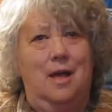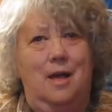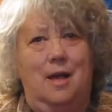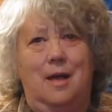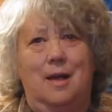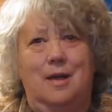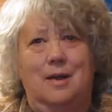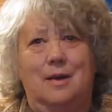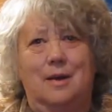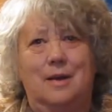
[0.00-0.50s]

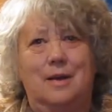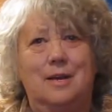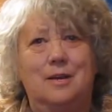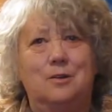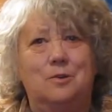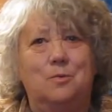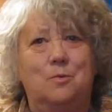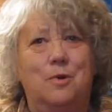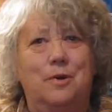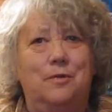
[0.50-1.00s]
And
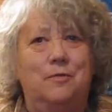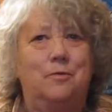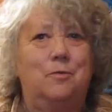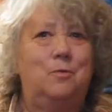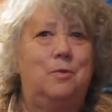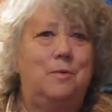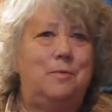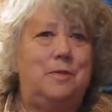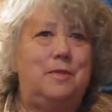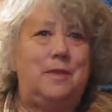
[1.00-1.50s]
each one of the
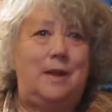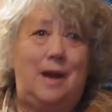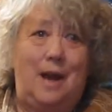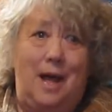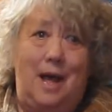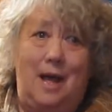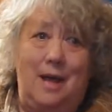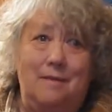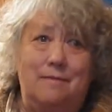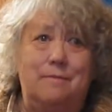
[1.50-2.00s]
women that
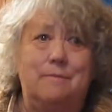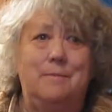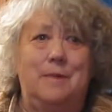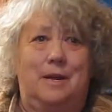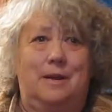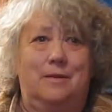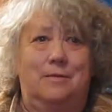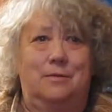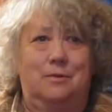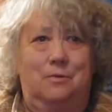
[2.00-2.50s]
I've
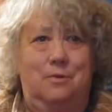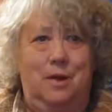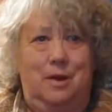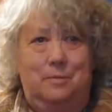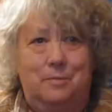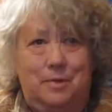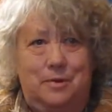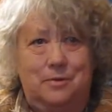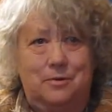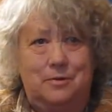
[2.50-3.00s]
met in the
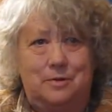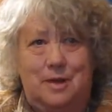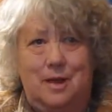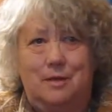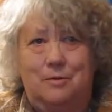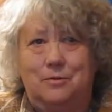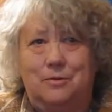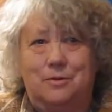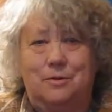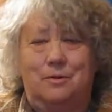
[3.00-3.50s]
Grandmothers
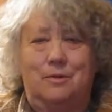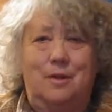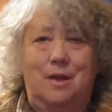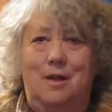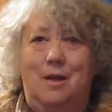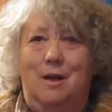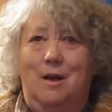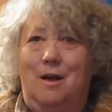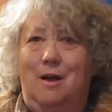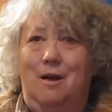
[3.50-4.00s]
Council
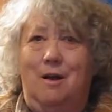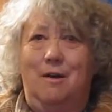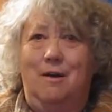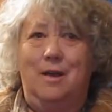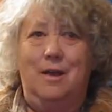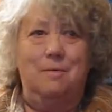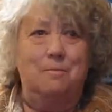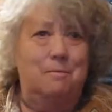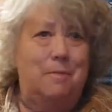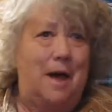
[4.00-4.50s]
are
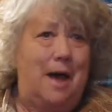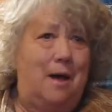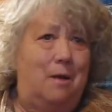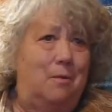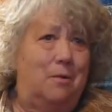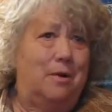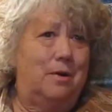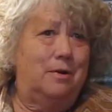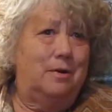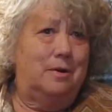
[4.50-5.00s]

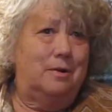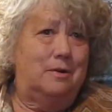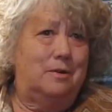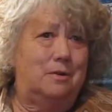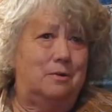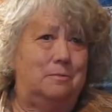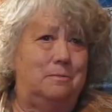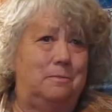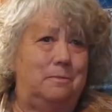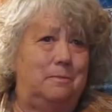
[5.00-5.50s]
empowered
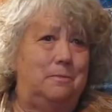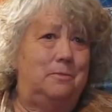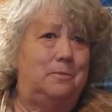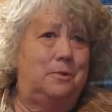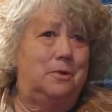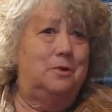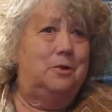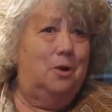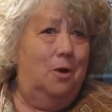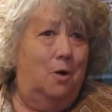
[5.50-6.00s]

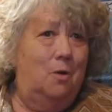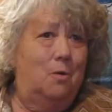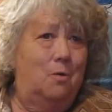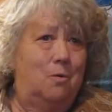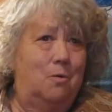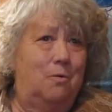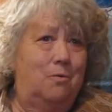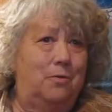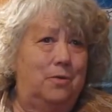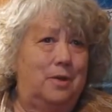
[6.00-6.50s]
to
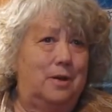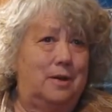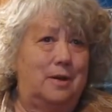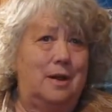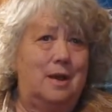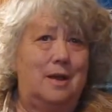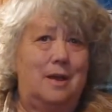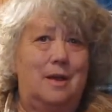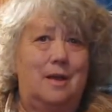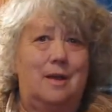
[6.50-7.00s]
know that
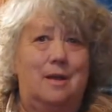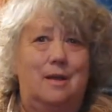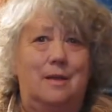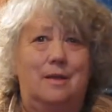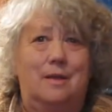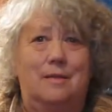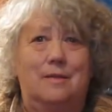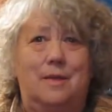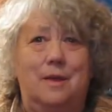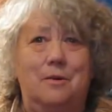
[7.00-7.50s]

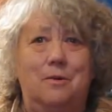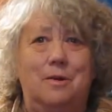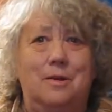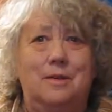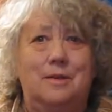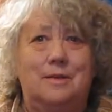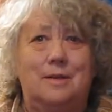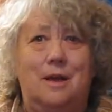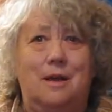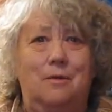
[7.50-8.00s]
there
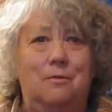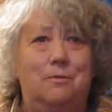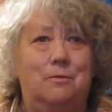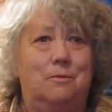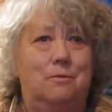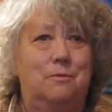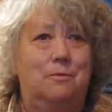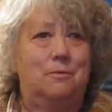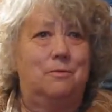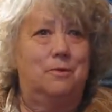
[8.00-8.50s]
is a
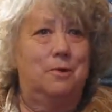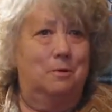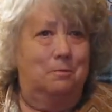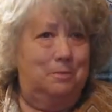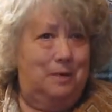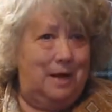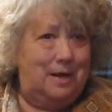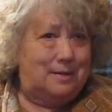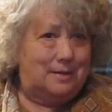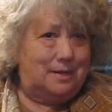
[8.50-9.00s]
real
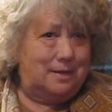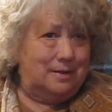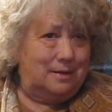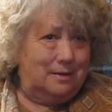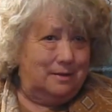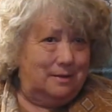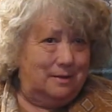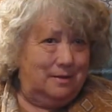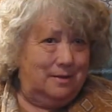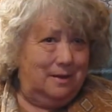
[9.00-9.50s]
blessing
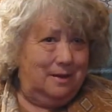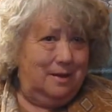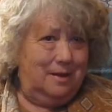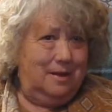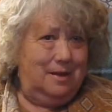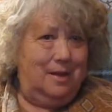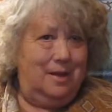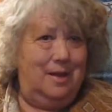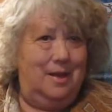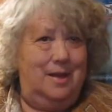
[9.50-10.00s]

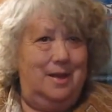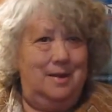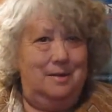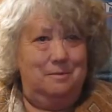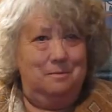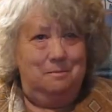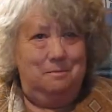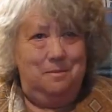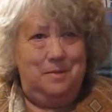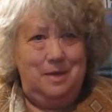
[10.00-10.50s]

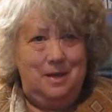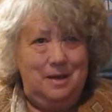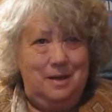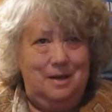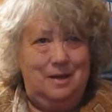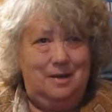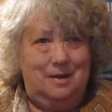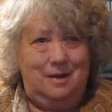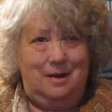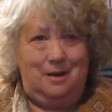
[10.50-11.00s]
in
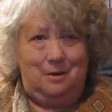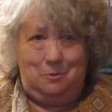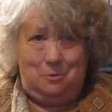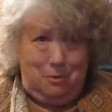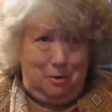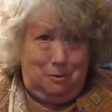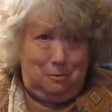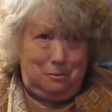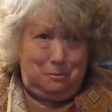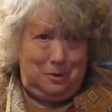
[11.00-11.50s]
being a
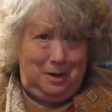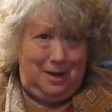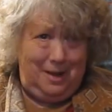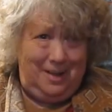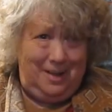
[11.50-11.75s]
crone.